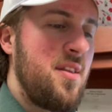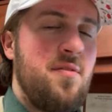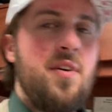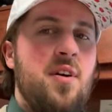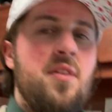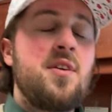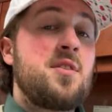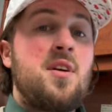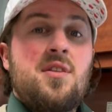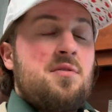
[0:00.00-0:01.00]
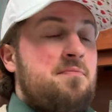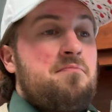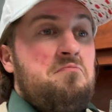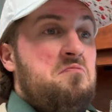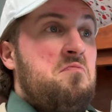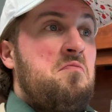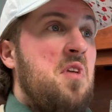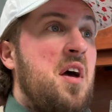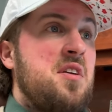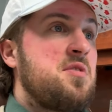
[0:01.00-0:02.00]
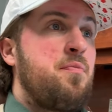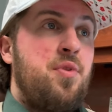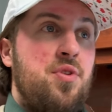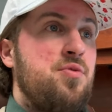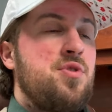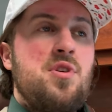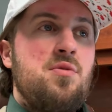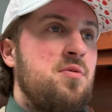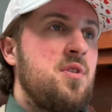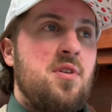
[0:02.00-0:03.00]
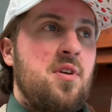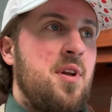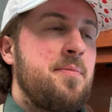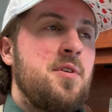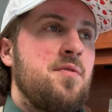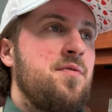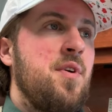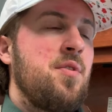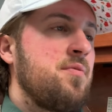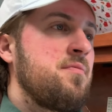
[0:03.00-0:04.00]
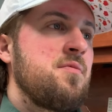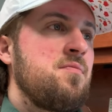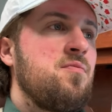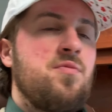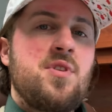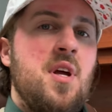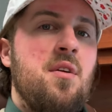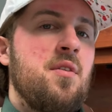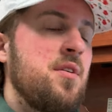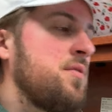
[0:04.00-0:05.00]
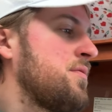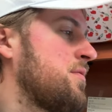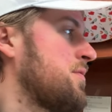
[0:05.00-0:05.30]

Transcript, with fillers: At the very least, it's a nice Bluetooth, you know, hook it up to your phone stereo.